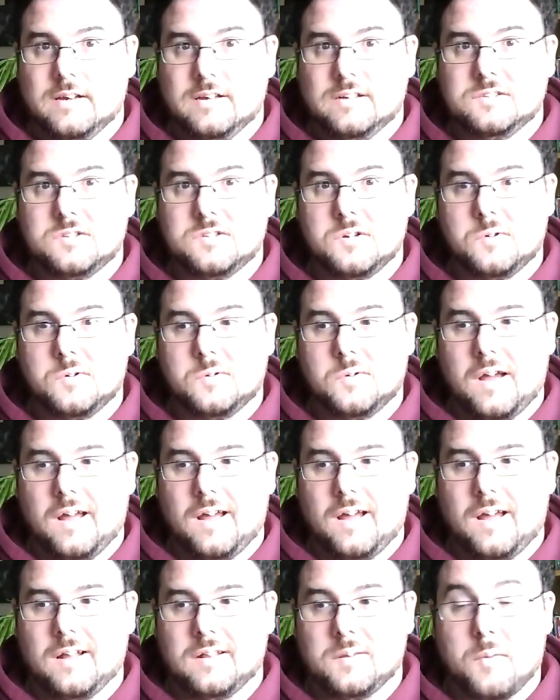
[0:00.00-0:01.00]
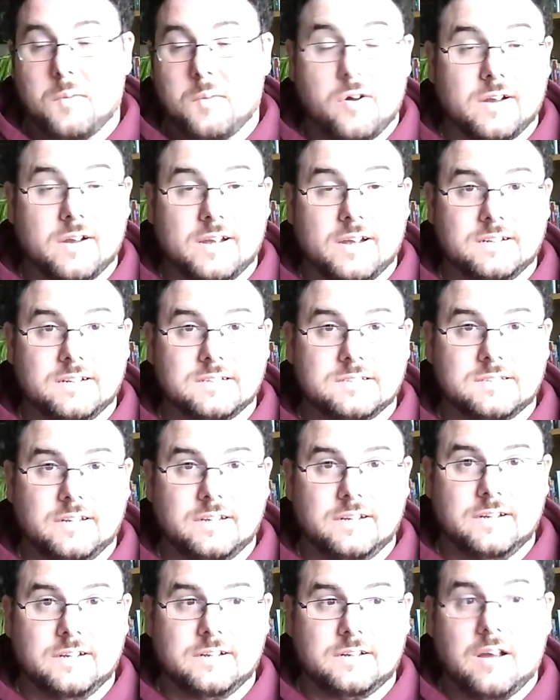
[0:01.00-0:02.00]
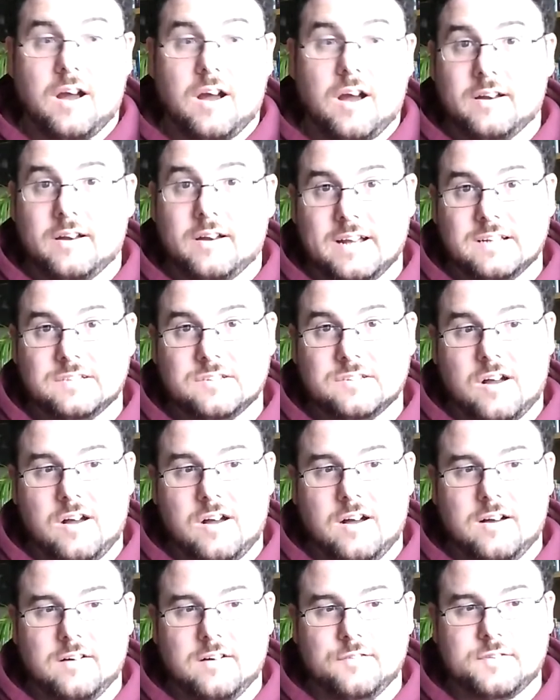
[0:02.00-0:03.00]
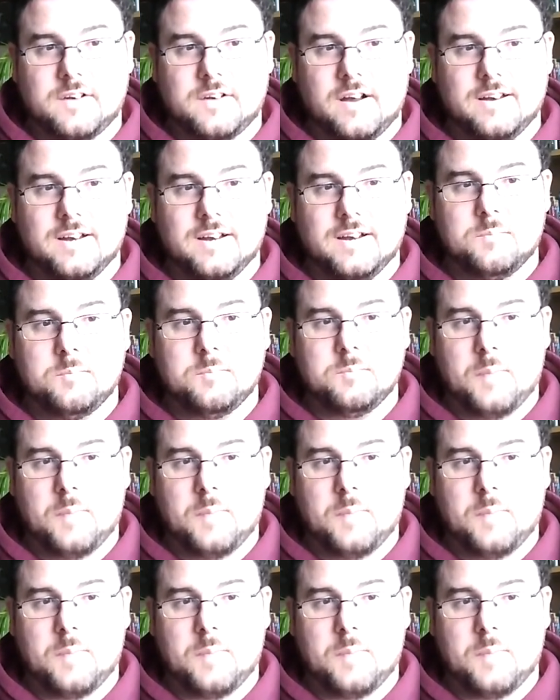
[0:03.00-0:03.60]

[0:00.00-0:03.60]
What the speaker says: So the Morrigan is the goddess of kind of